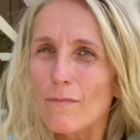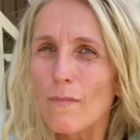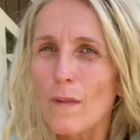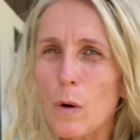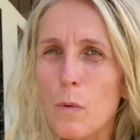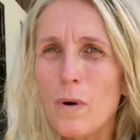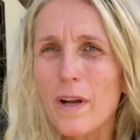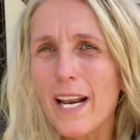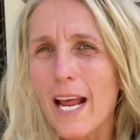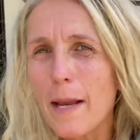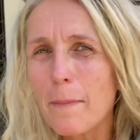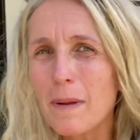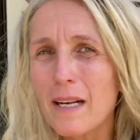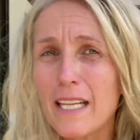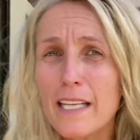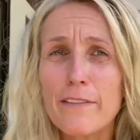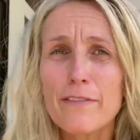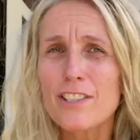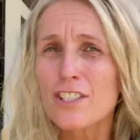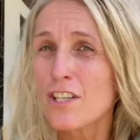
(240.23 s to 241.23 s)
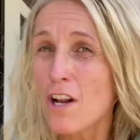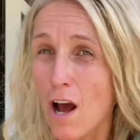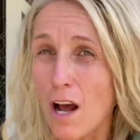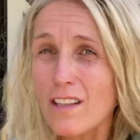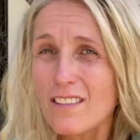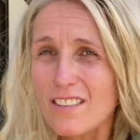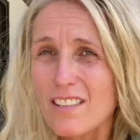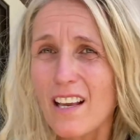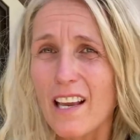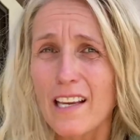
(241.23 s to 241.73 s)
what I believe is
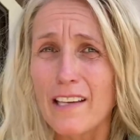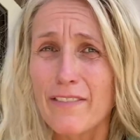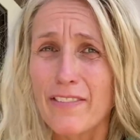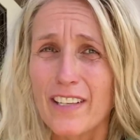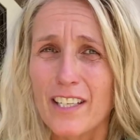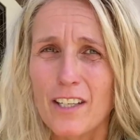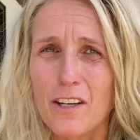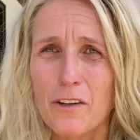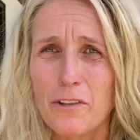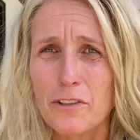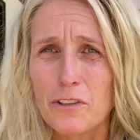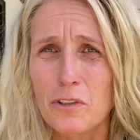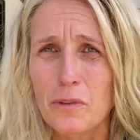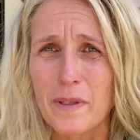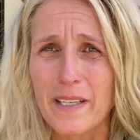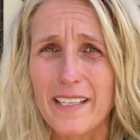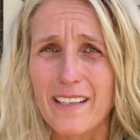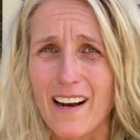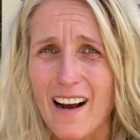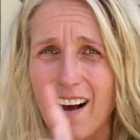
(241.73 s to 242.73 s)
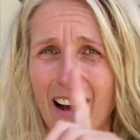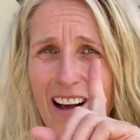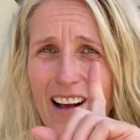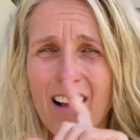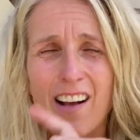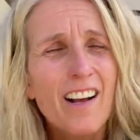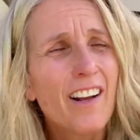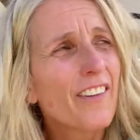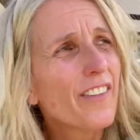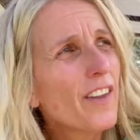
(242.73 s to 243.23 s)
not safe in Costa Rica.
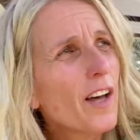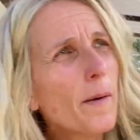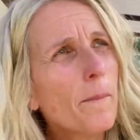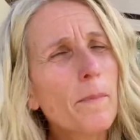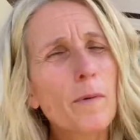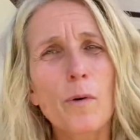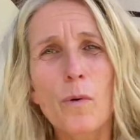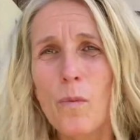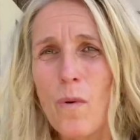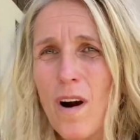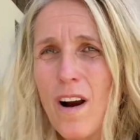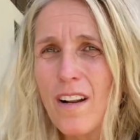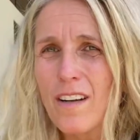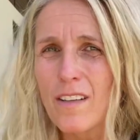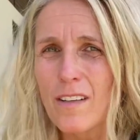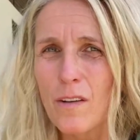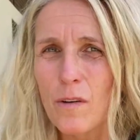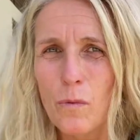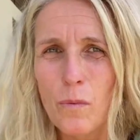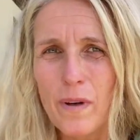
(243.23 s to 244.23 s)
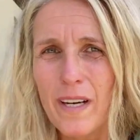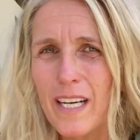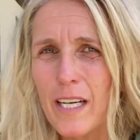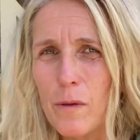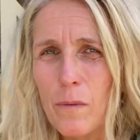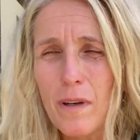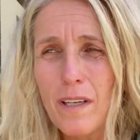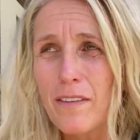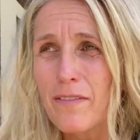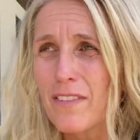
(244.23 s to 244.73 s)
Number 1, really
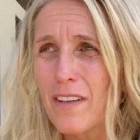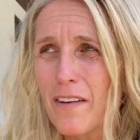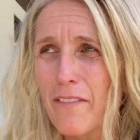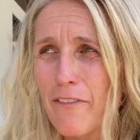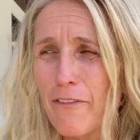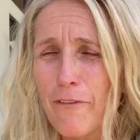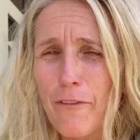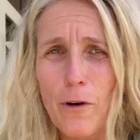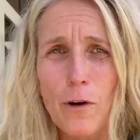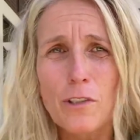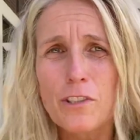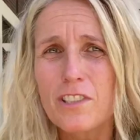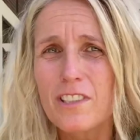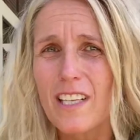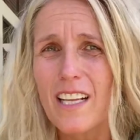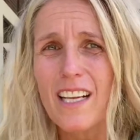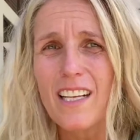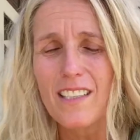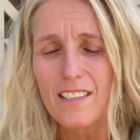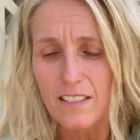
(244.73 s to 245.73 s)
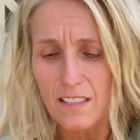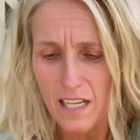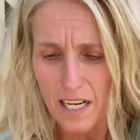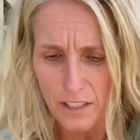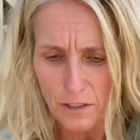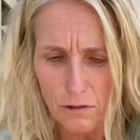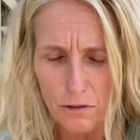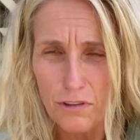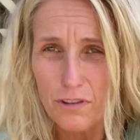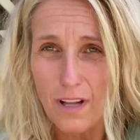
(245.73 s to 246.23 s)
one of the first things
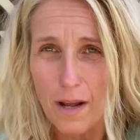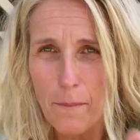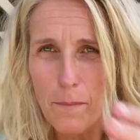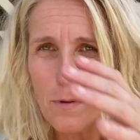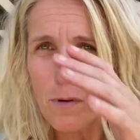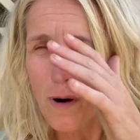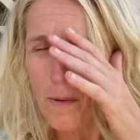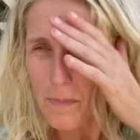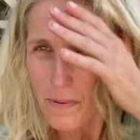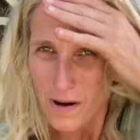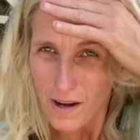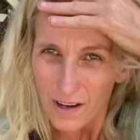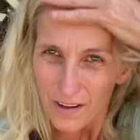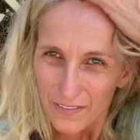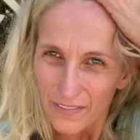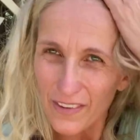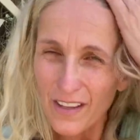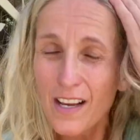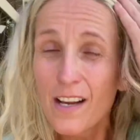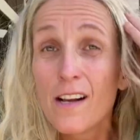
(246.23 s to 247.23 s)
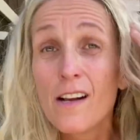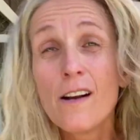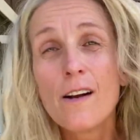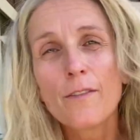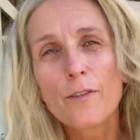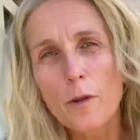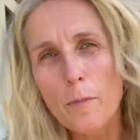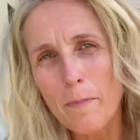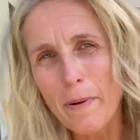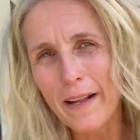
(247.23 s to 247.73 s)
that you stumble upon,
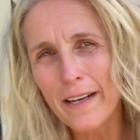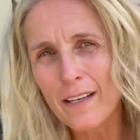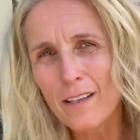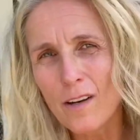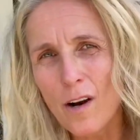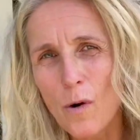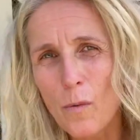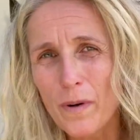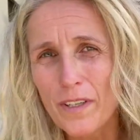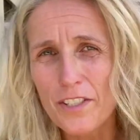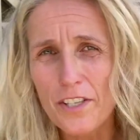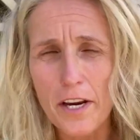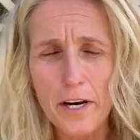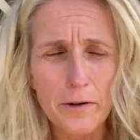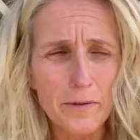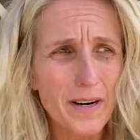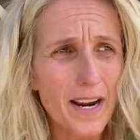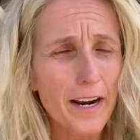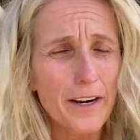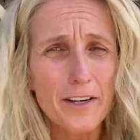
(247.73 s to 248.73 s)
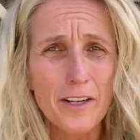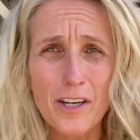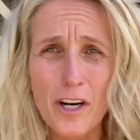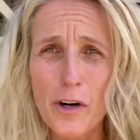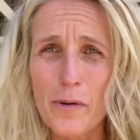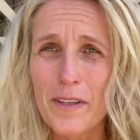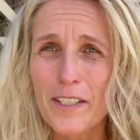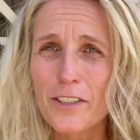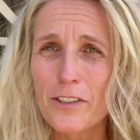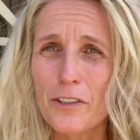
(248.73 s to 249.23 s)
depending on which area you're
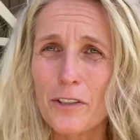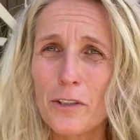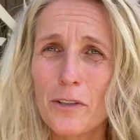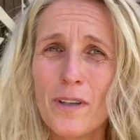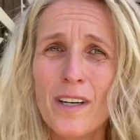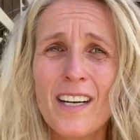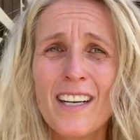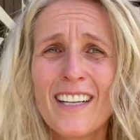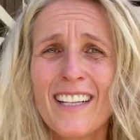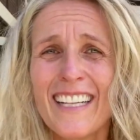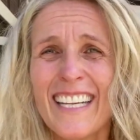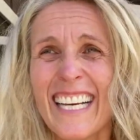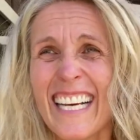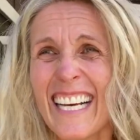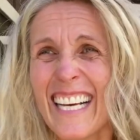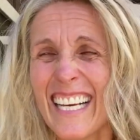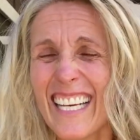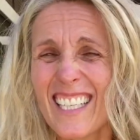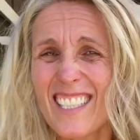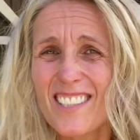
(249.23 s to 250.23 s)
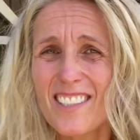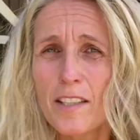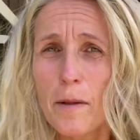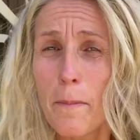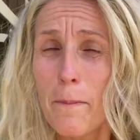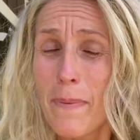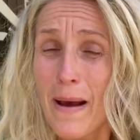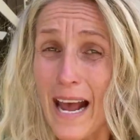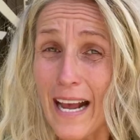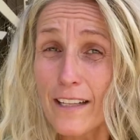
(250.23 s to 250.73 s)
going to, is the
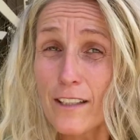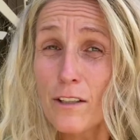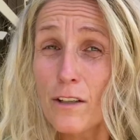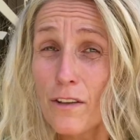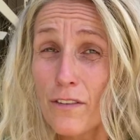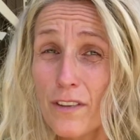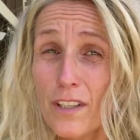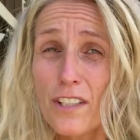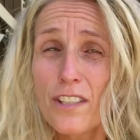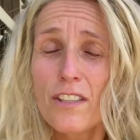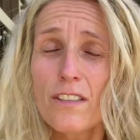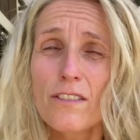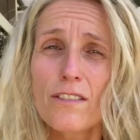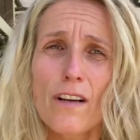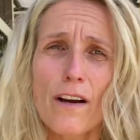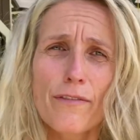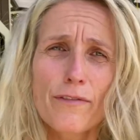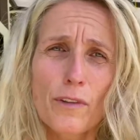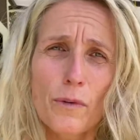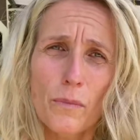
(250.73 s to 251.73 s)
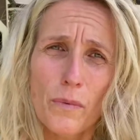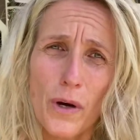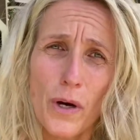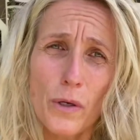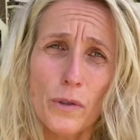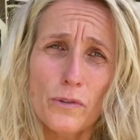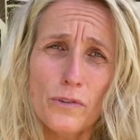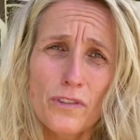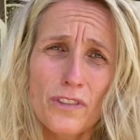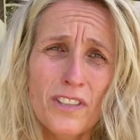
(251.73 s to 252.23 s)
bad conditions of the
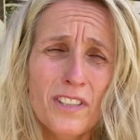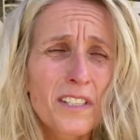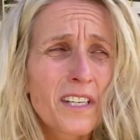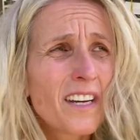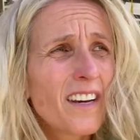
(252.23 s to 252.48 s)
roads